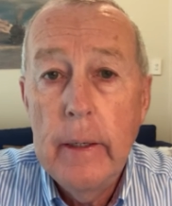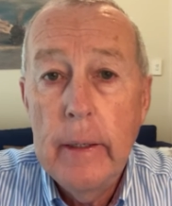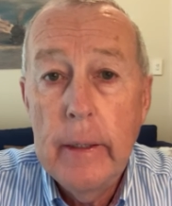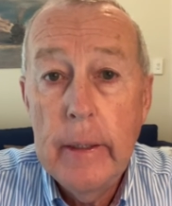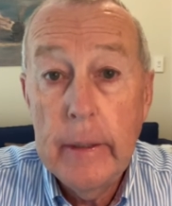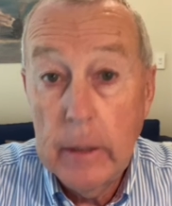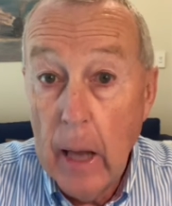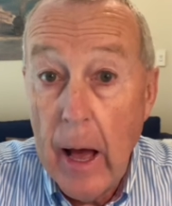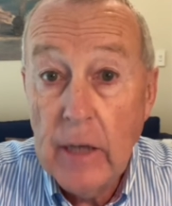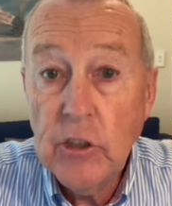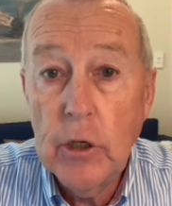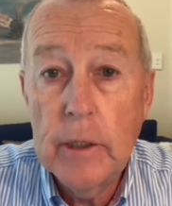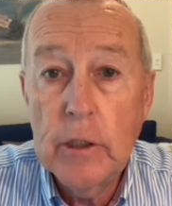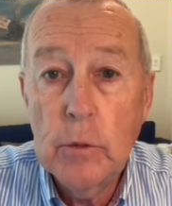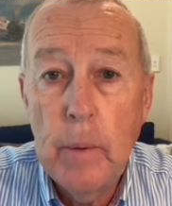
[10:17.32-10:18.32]
It
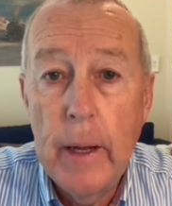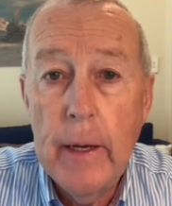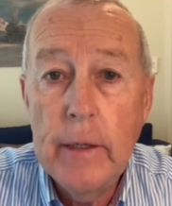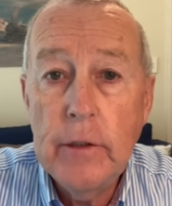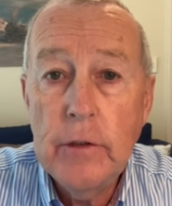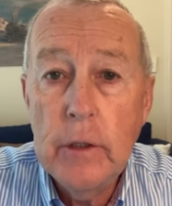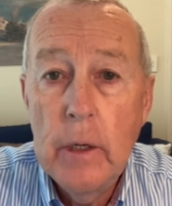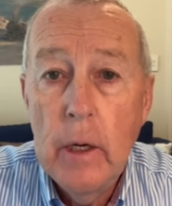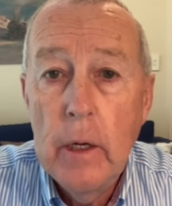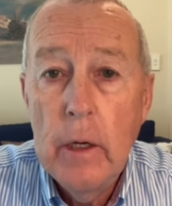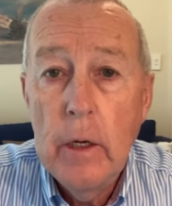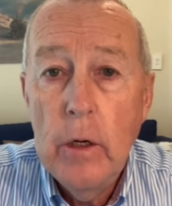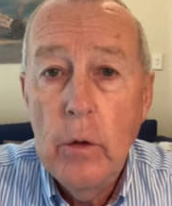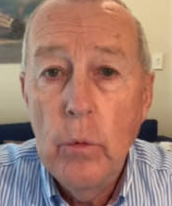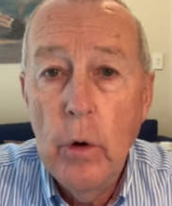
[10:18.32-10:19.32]
largely explains
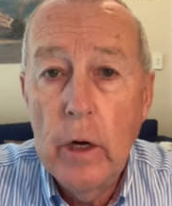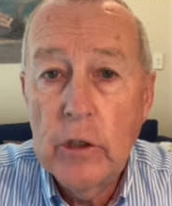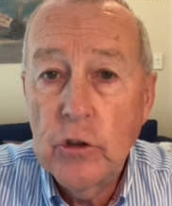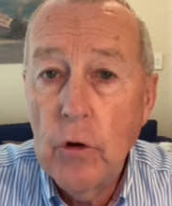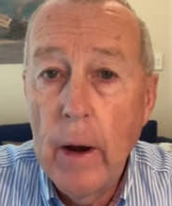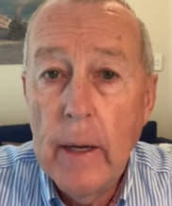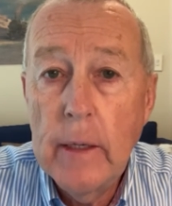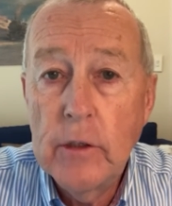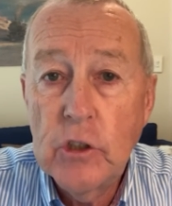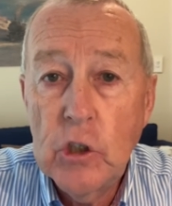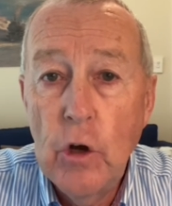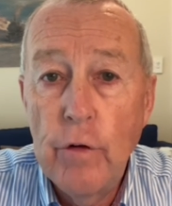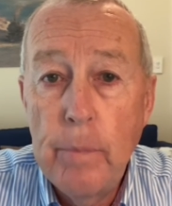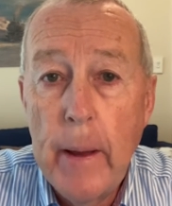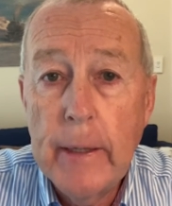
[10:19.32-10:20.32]
why Australian
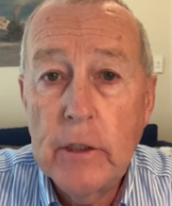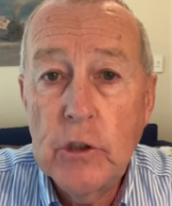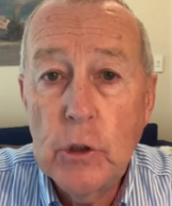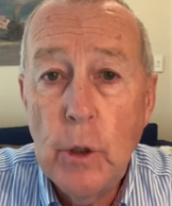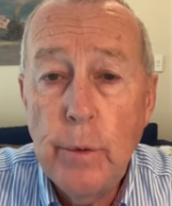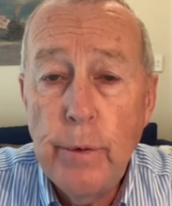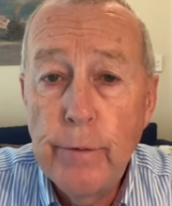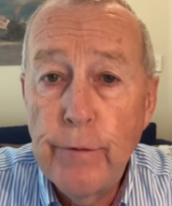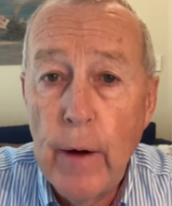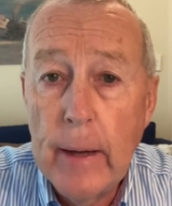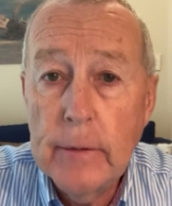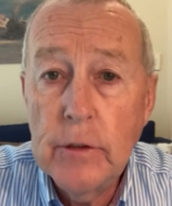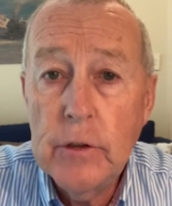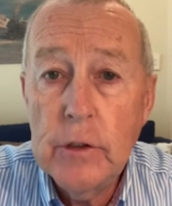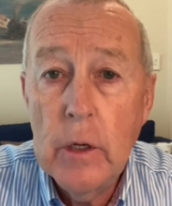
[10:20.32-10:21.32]
self-managed super
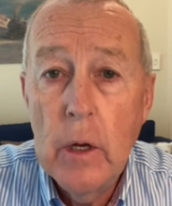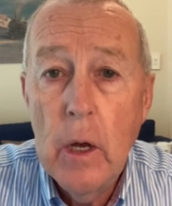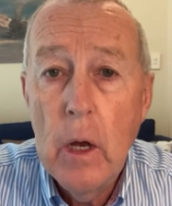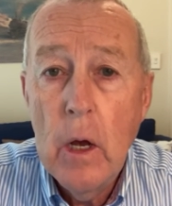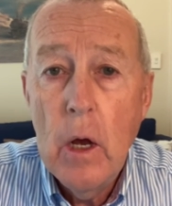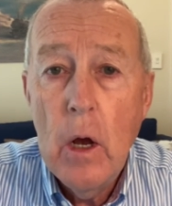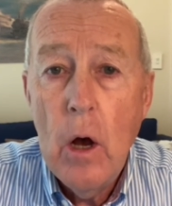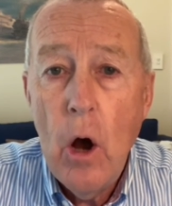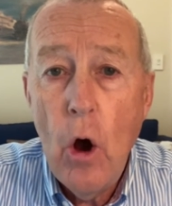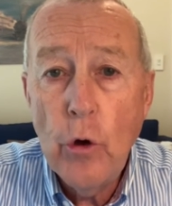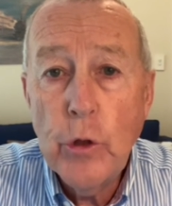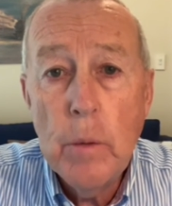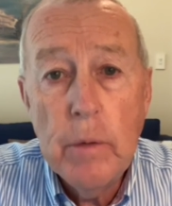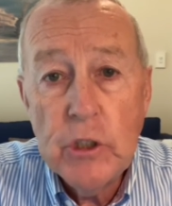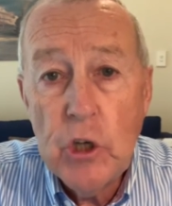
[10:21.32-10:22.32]
funds hold
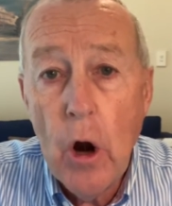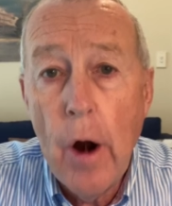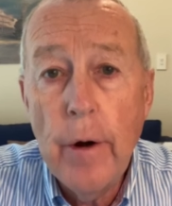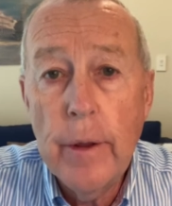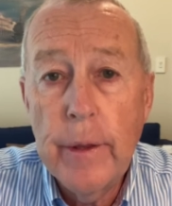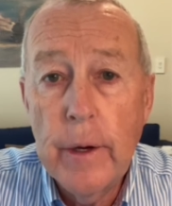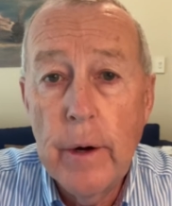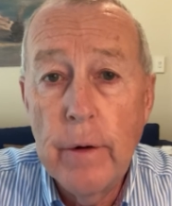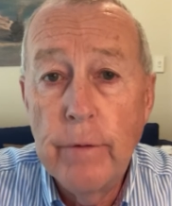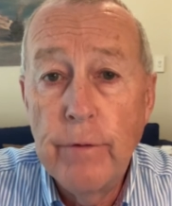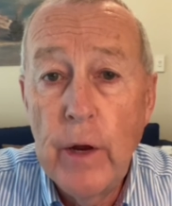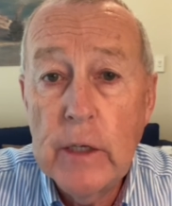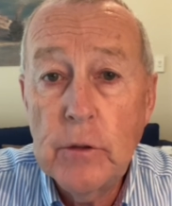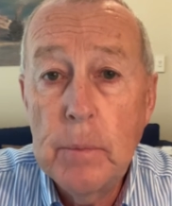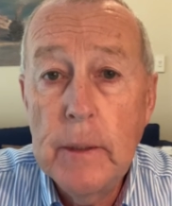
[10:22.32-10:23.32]
the majority of their
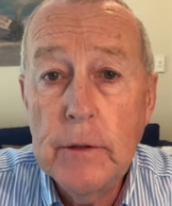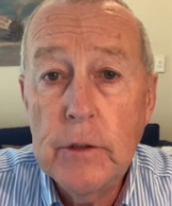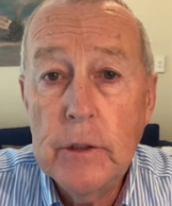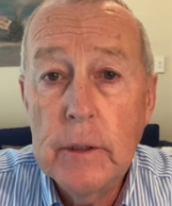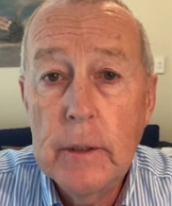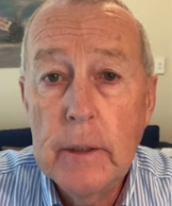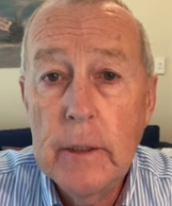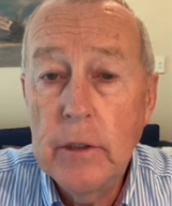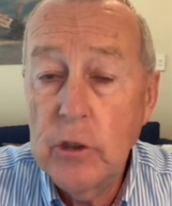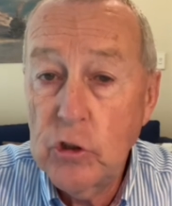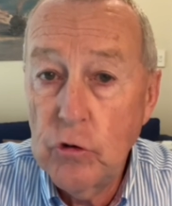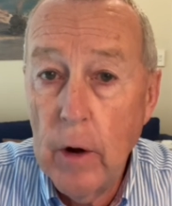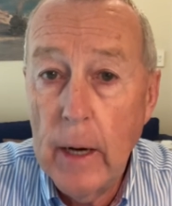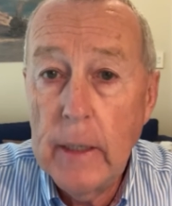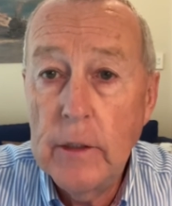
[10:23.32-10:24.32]
investments in
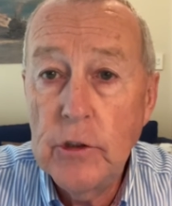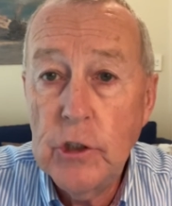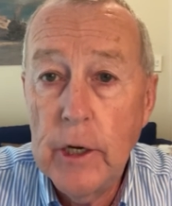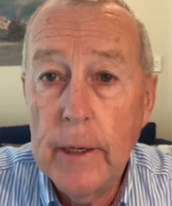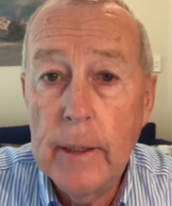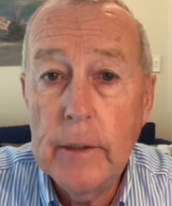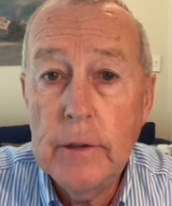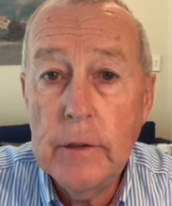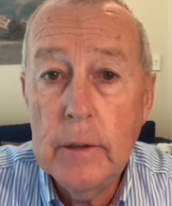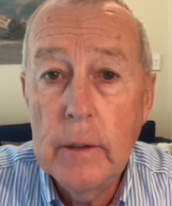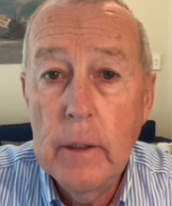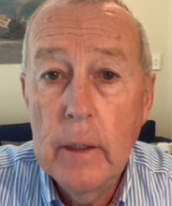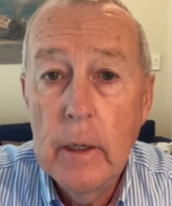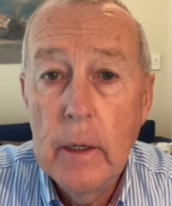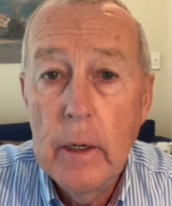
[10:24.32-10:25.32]
Australian shares,
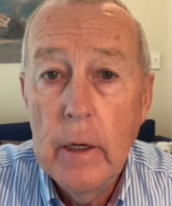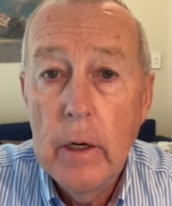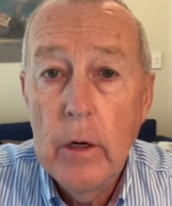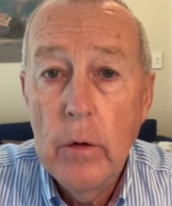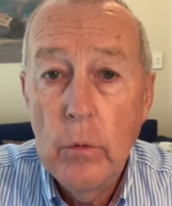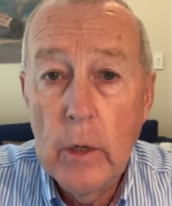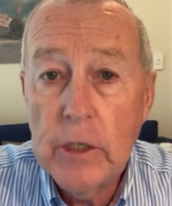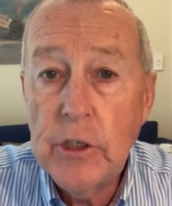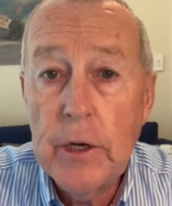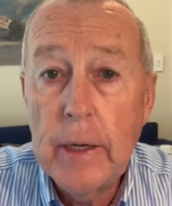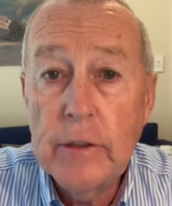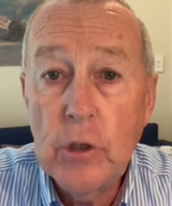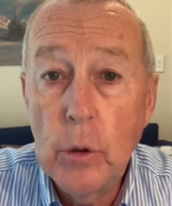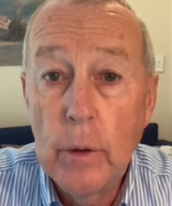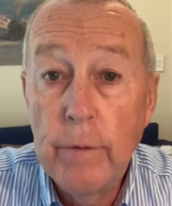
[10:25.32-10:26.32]

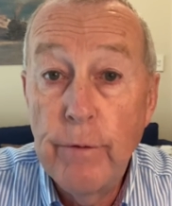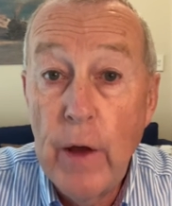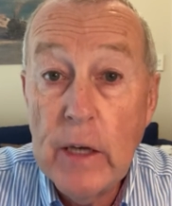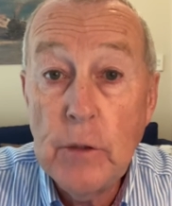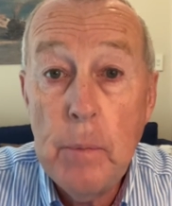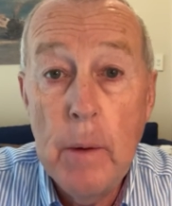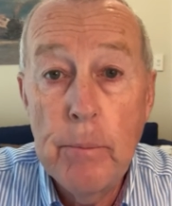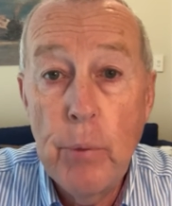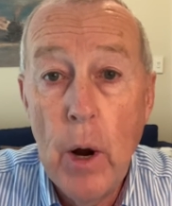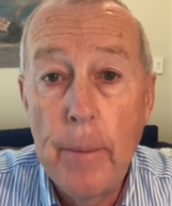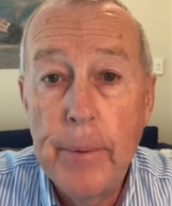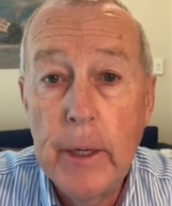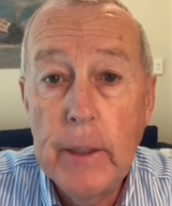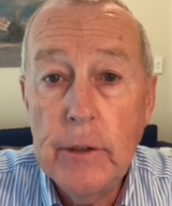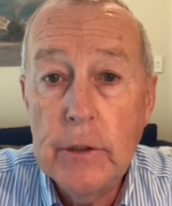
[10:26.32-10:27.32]
residential investment
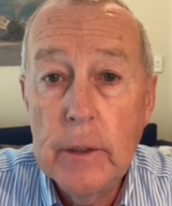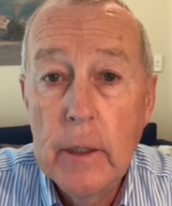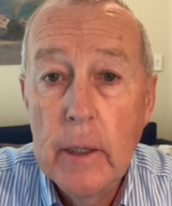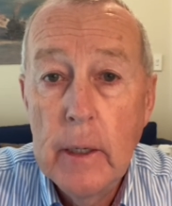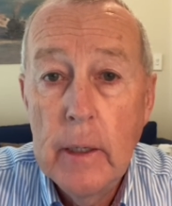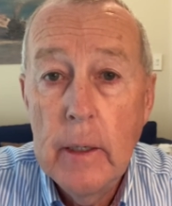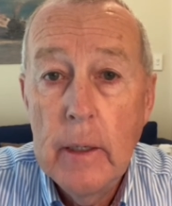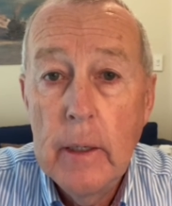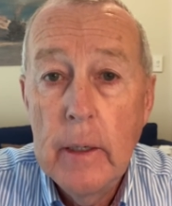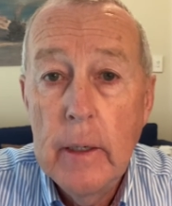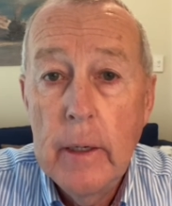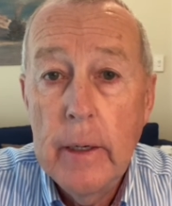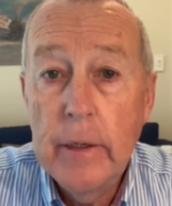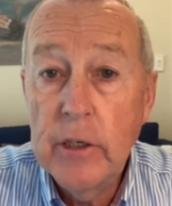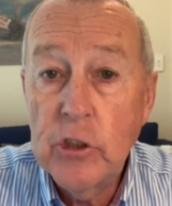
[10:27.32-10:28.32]
properties,
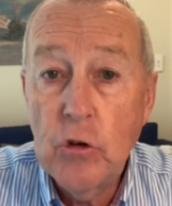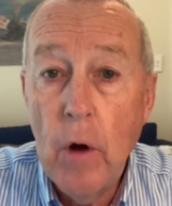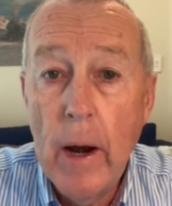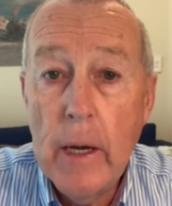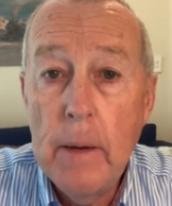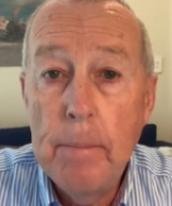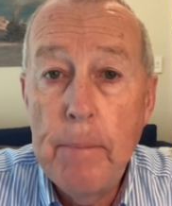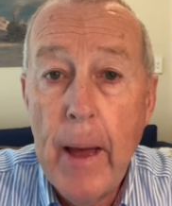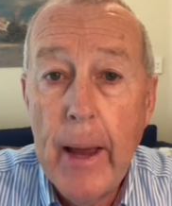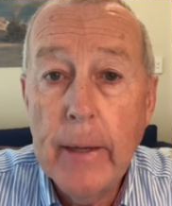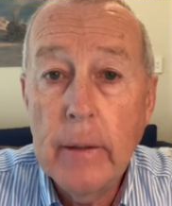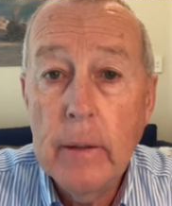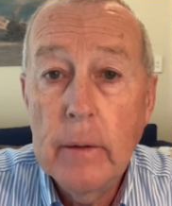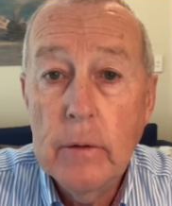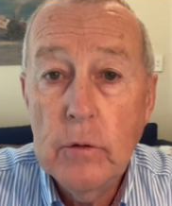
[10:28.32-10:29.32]
and Australian bank
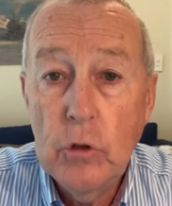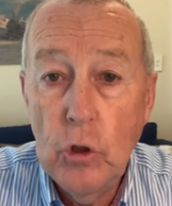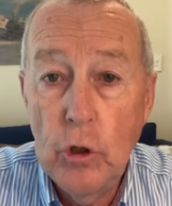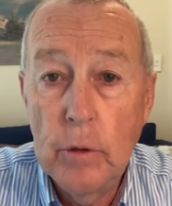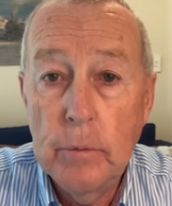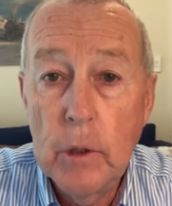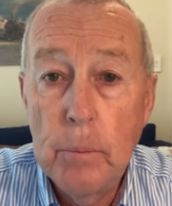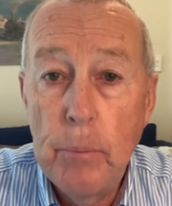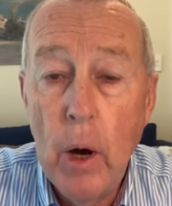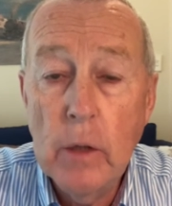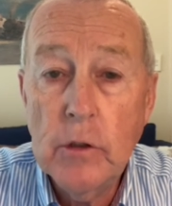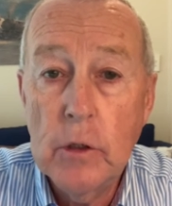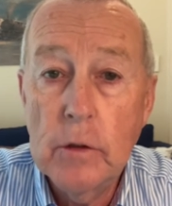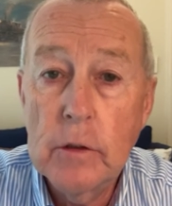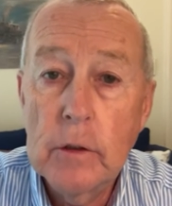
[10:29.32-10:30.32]
term
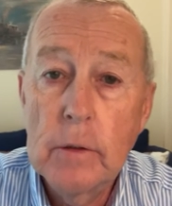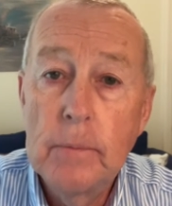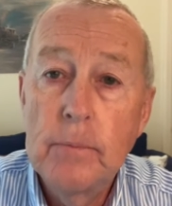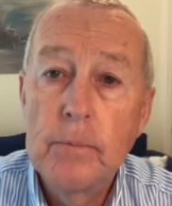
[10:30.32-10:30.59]
deposits.